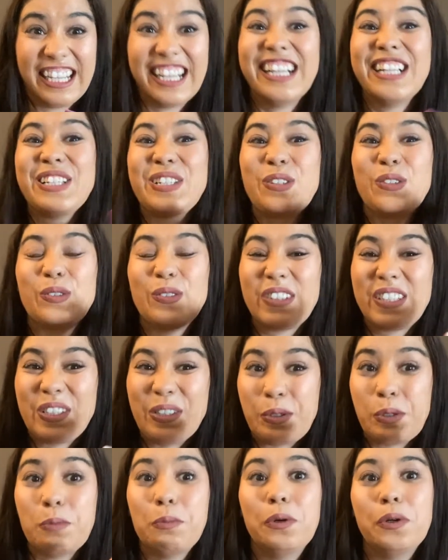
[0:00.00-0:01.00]
It's
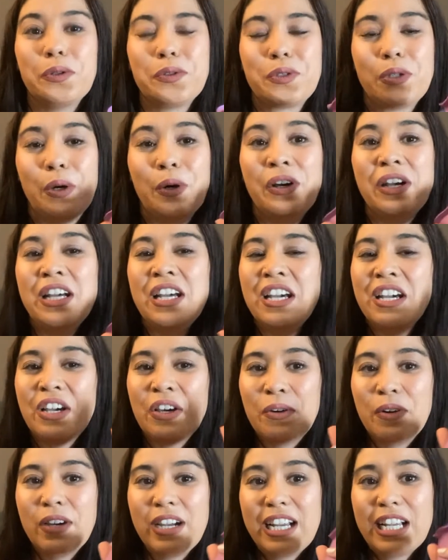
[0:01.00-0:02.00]
reusable, so
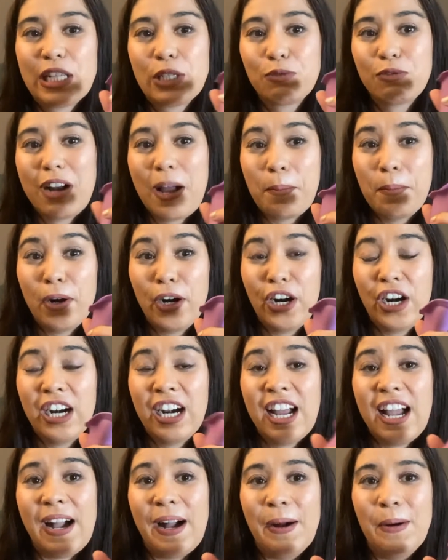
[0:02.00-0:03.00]
it's rubber.
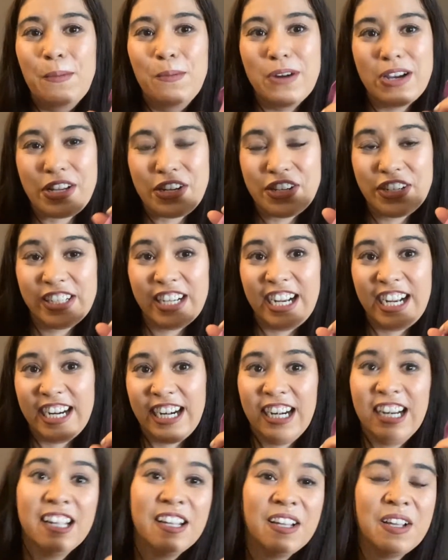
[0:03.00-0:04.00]
Um, when you're
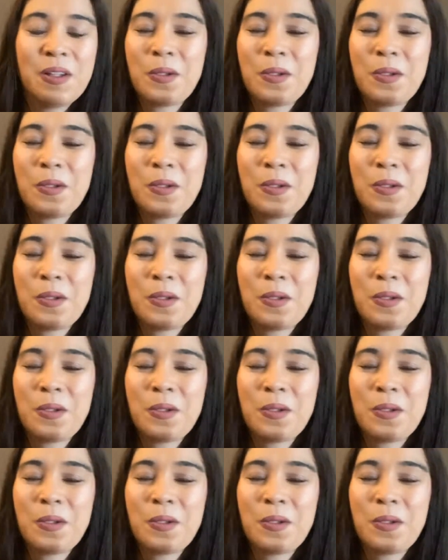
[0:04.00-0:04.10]
done,